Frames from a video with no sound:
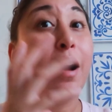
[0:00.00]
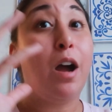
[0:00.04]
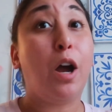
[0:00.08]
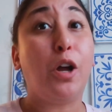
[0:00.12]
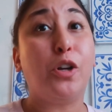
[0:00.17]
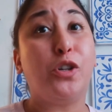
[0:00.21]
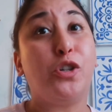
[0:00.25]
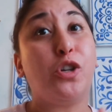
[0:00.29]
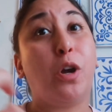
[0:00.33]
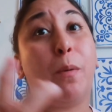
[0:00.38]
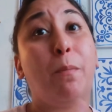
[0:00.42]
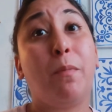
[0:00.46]

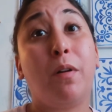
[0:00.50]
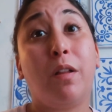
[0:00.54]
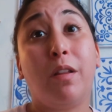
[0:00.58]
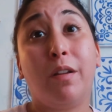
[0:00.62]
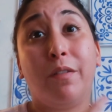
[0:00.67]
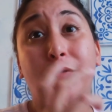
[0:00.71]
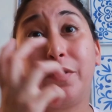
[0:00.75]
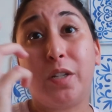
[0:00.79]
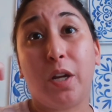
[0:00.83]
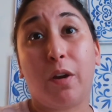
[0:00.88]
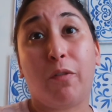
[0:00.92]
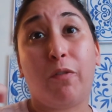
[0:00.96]
a jumble
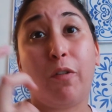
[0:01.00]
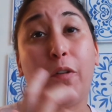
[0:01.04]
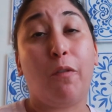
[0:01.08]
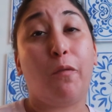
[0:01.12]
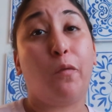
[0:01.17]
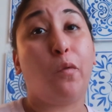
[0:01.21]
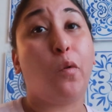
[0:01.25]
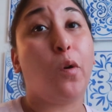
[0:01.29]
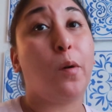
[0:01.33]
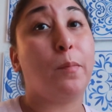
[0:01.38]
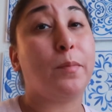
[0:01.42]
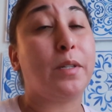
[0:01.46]
of different
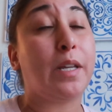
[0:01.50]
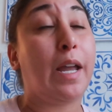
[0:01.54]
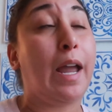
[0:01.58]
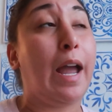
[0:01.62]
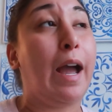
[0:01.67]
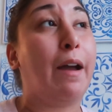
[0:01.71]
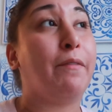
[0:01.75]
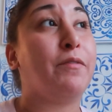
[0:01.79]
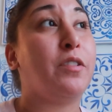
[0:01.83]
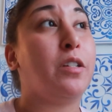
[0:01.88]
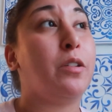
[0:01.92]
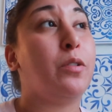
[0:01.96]
forms I
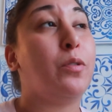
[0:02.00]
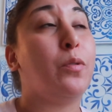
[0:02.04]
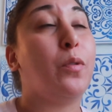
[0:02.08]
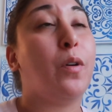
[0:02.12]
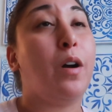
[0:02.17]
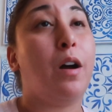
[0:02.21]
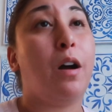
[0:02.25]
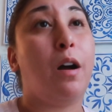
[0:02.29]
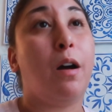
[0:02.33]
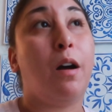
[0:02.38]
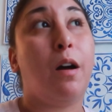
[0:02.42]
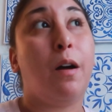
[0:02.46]
have to
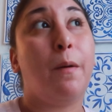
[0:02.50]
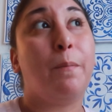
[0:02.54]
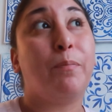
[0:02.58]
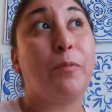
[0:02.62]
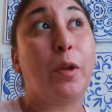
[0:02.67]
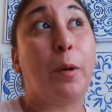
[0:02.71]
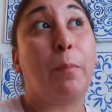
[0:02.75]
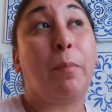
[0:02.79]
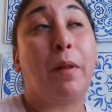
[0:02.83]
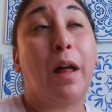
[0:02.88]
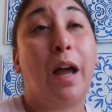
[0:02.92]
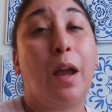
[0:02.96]

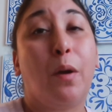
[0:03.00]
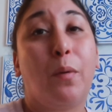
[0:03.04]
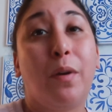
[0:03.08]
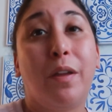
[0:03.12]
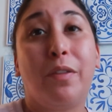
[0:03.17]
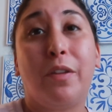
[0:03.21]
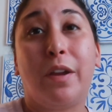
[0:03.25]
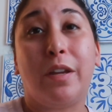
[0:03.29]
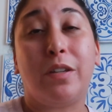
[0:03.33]
apply with.